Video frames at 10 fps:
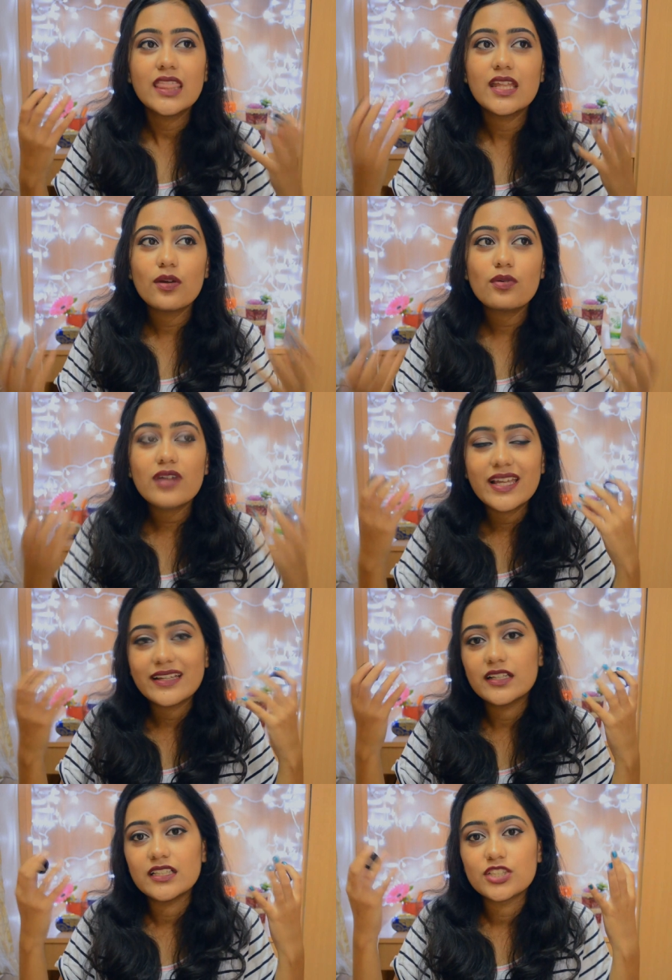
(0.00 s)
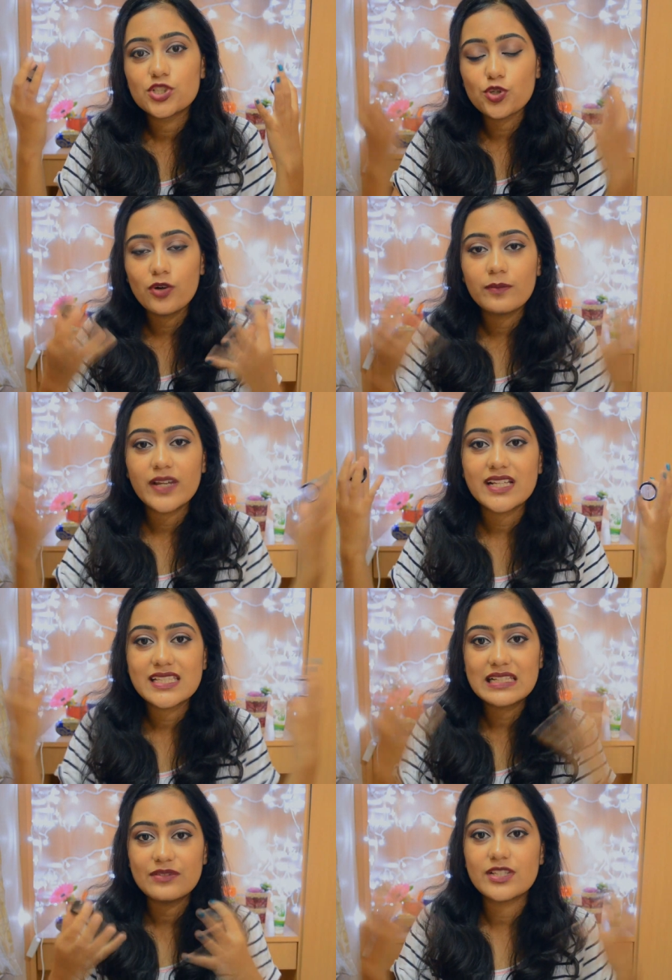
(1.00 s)
they don't like show up like
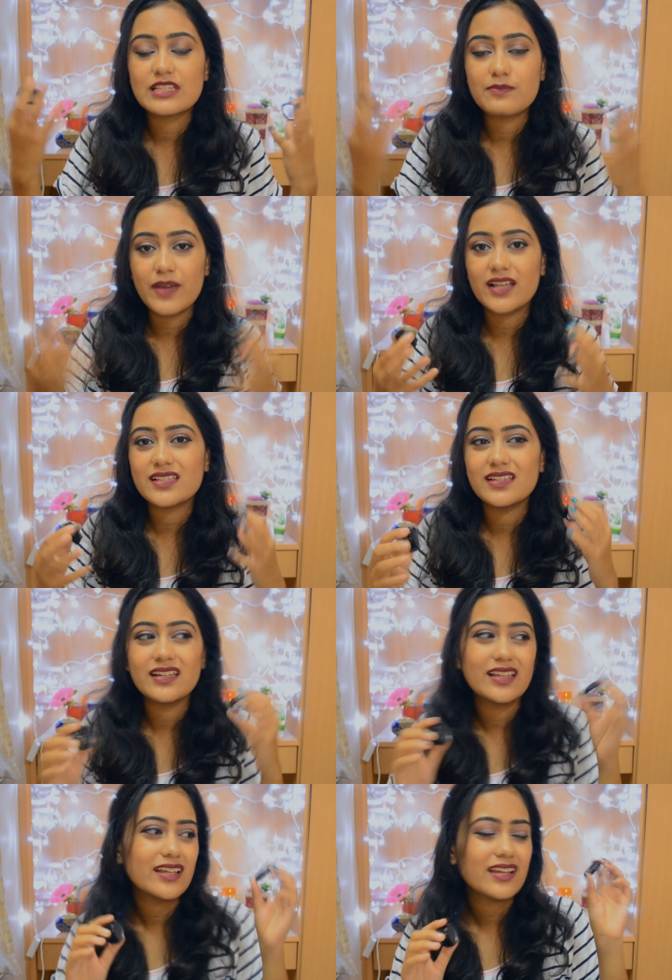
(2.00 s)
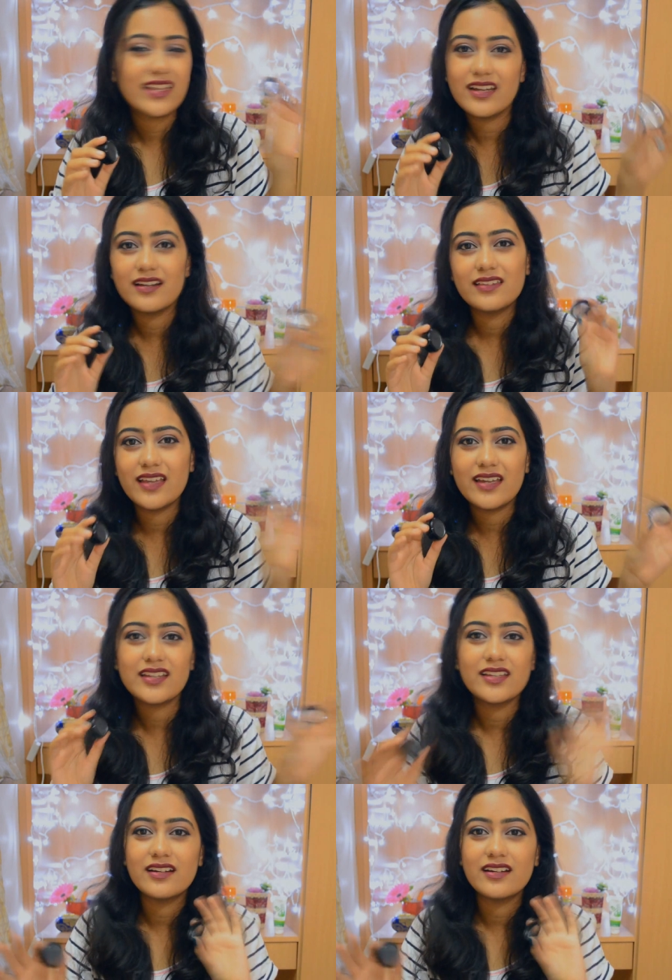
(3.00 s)
silver specks they're like here they're